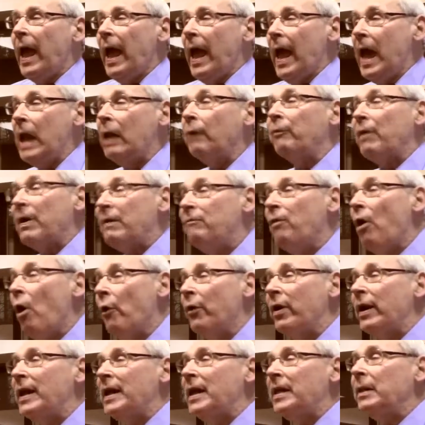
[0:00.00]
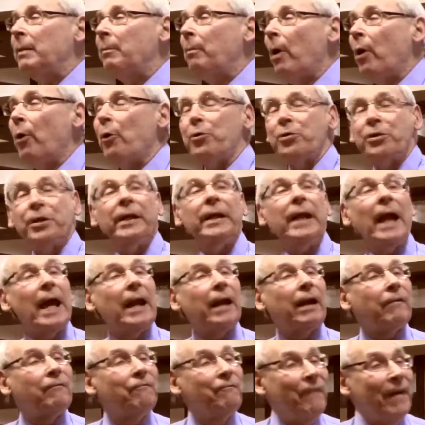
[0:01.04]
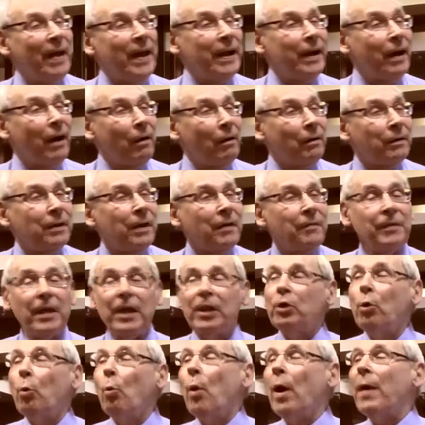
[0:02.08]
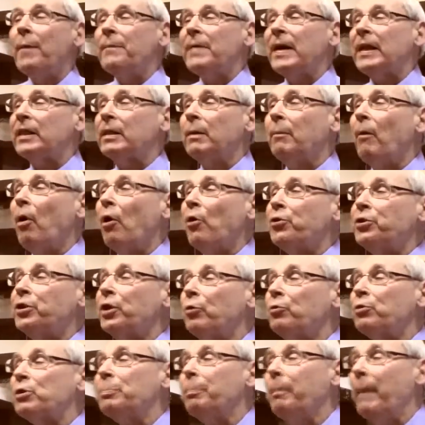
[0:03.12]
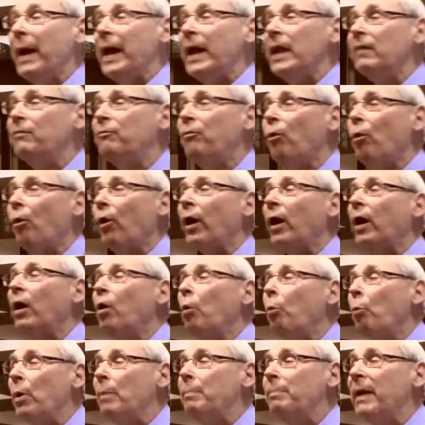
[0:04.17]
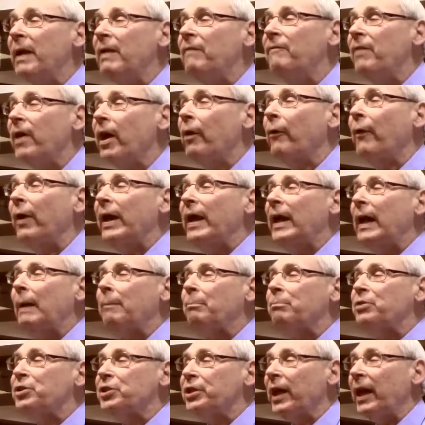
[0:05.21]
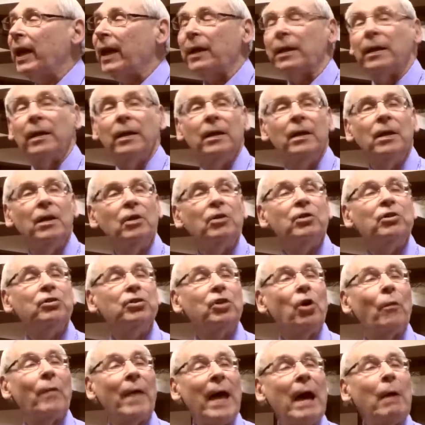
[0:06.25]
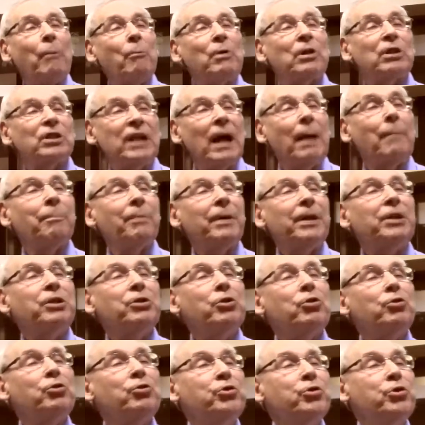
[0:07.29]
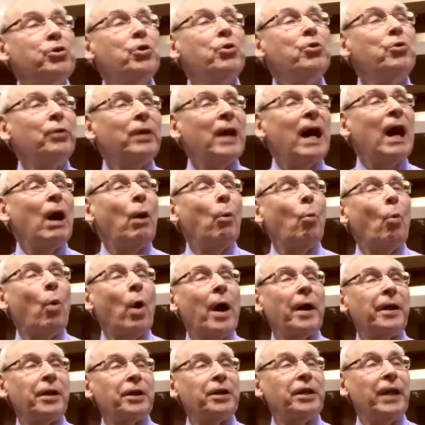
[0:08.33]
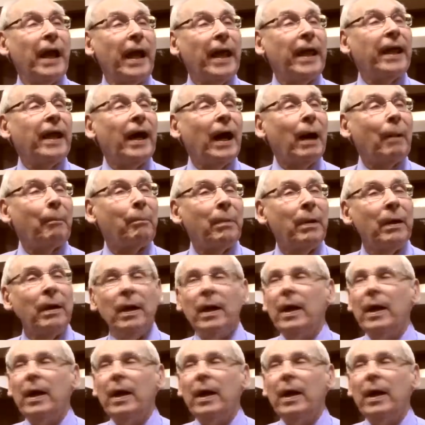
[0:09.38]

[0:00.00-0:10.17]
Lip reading: And if we voted on the motion and it failed, then the one that the motion was made for would be very upset. So that was something you do not want to take up.